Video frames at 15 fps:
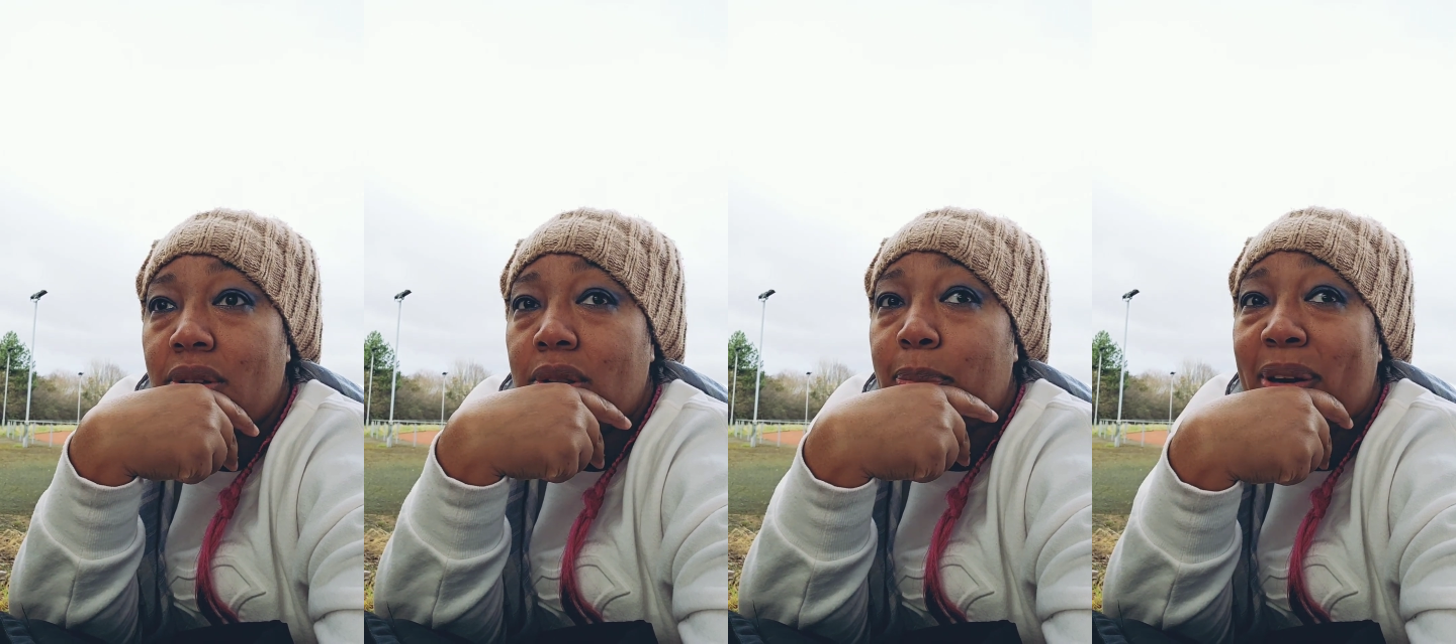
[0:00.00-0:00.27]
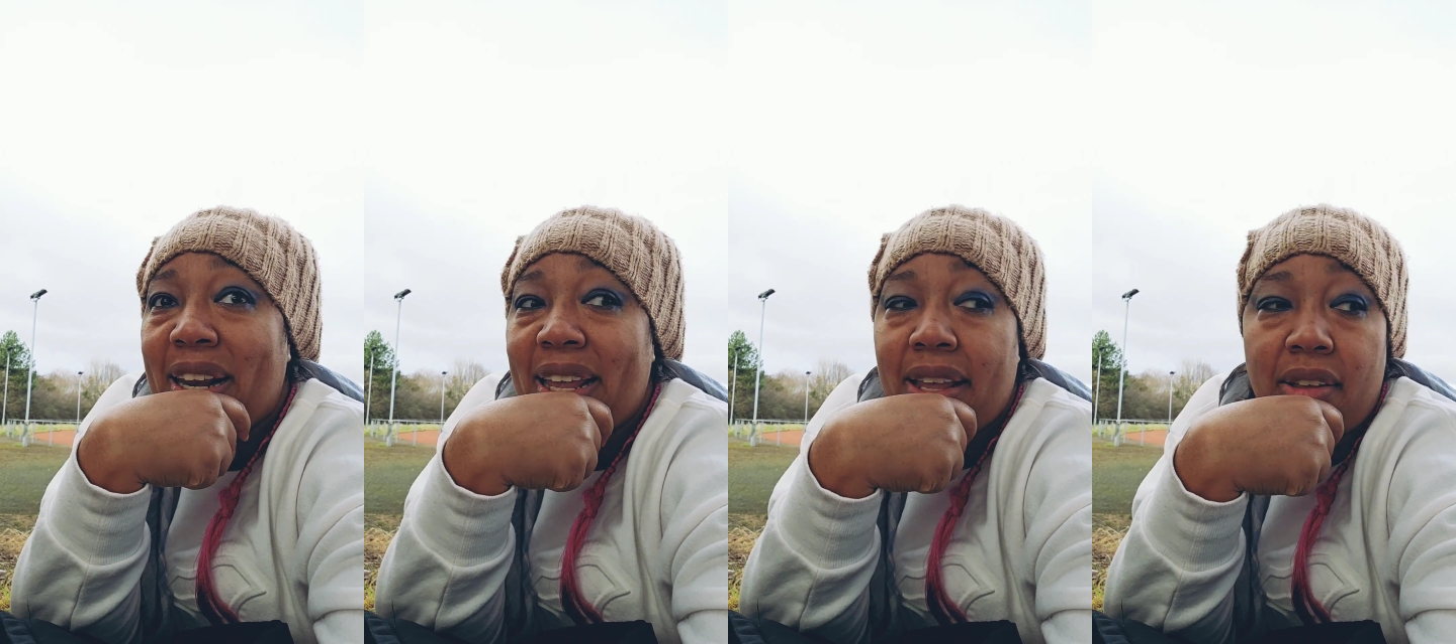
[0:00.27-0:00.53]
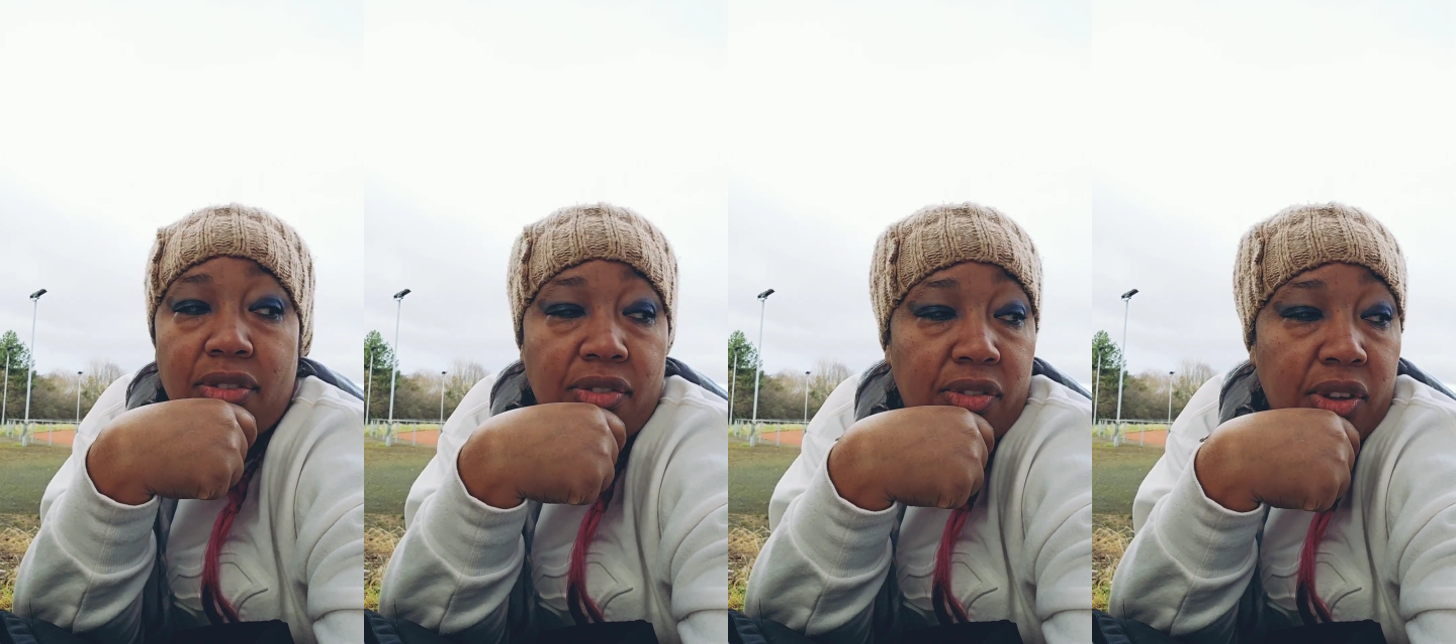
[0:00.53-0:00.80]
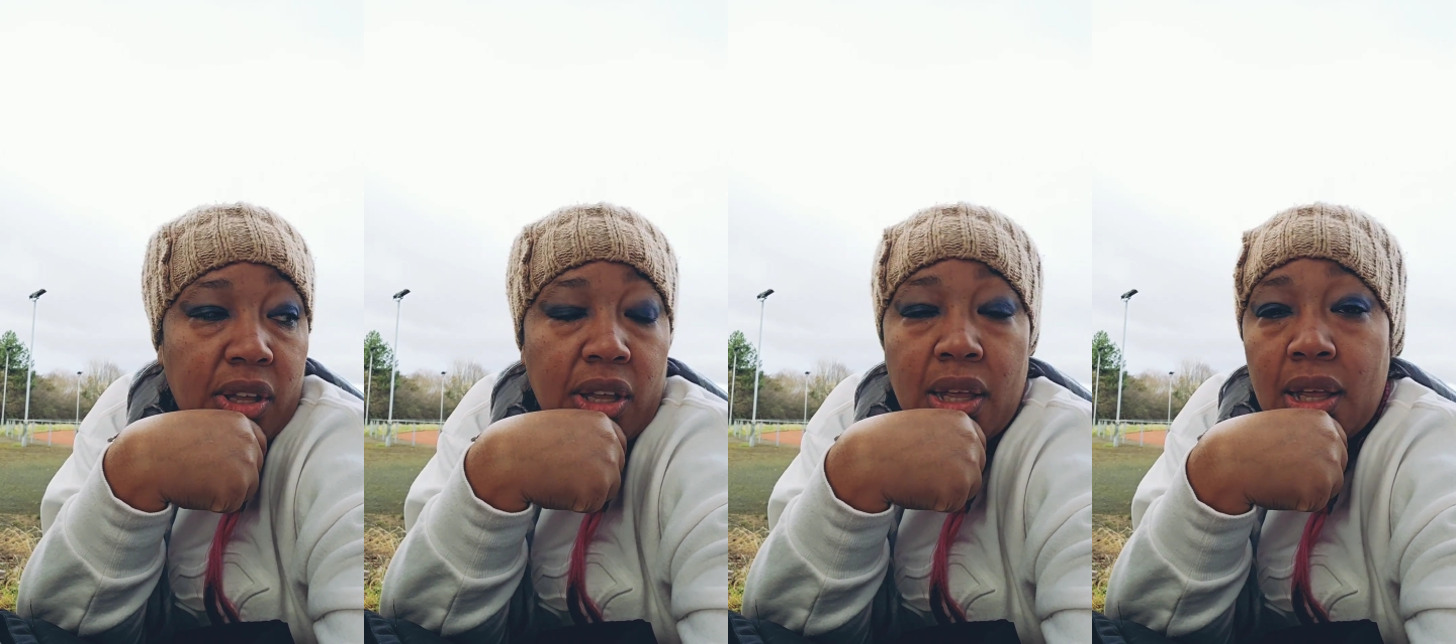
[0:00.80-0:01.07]
the belief
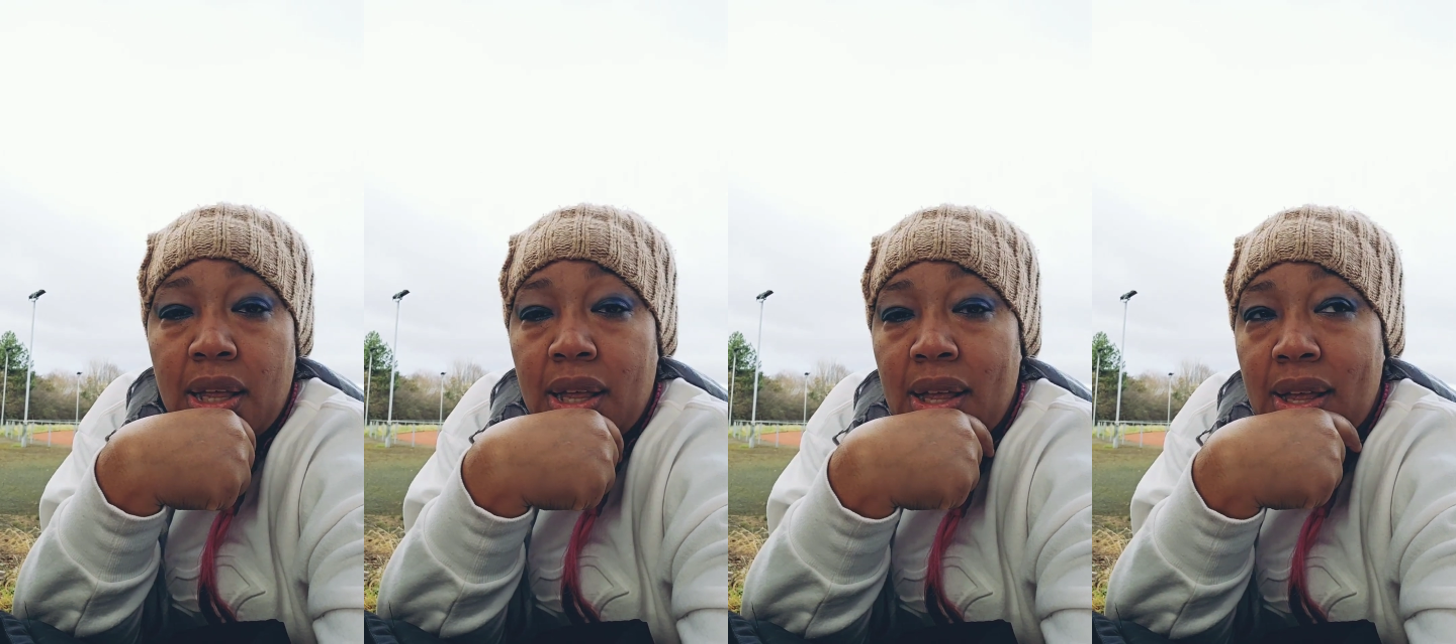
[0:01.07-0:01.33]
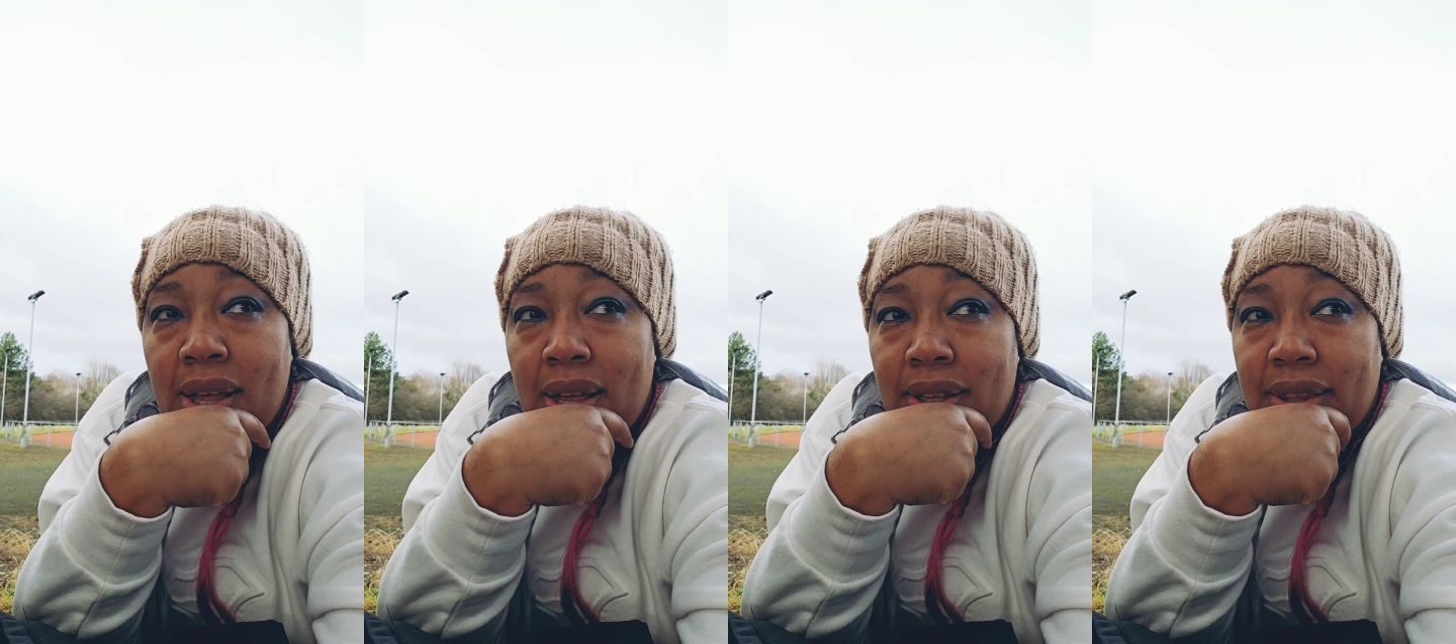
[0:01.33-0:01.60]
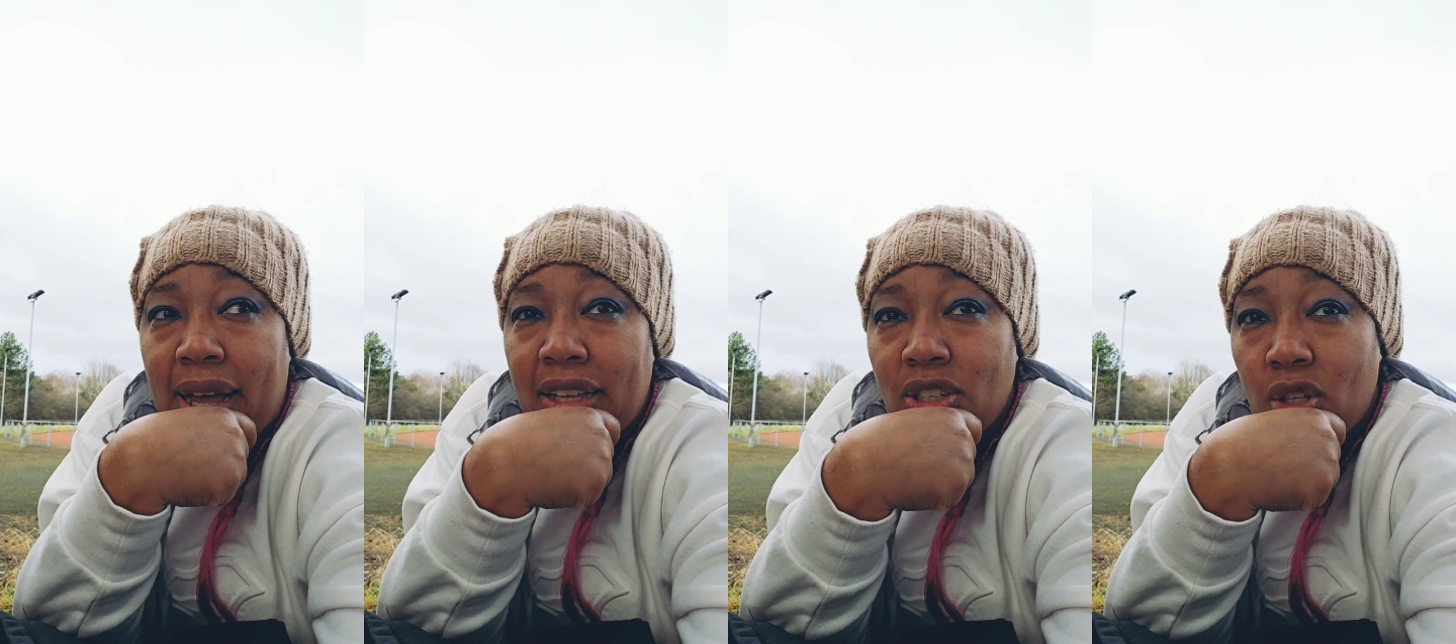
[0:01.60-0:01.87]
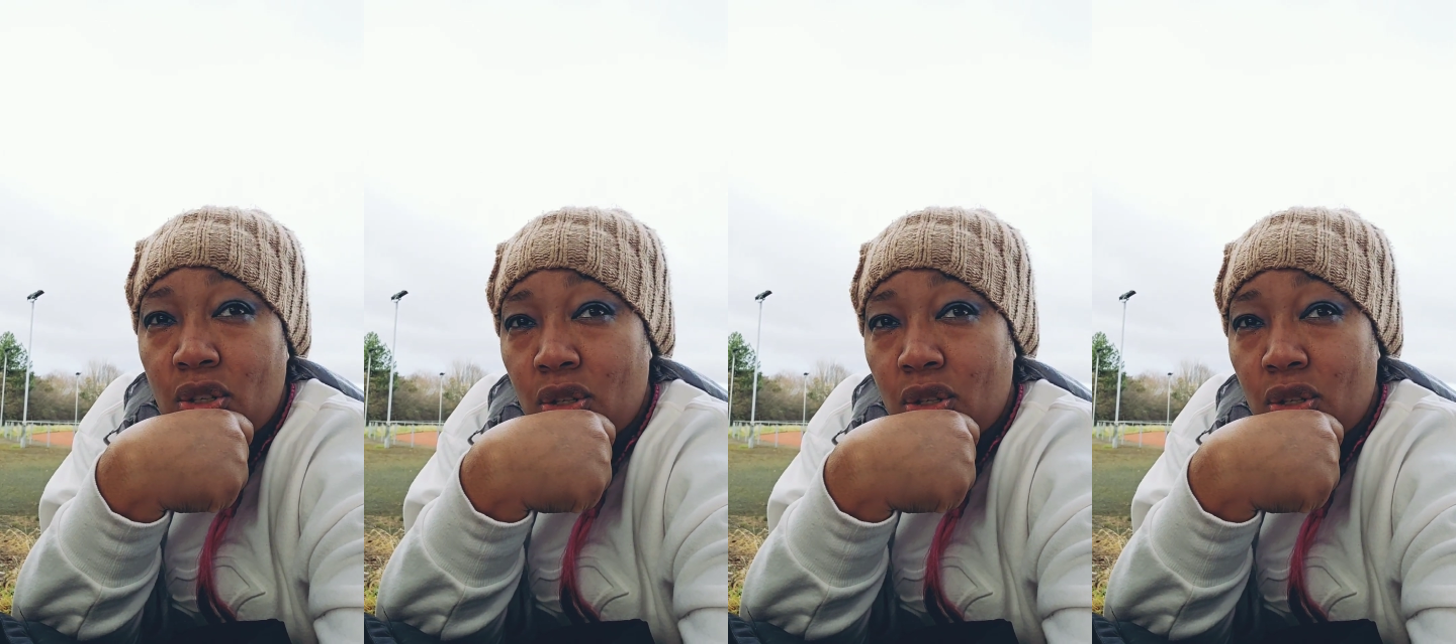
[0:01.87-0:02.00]
that you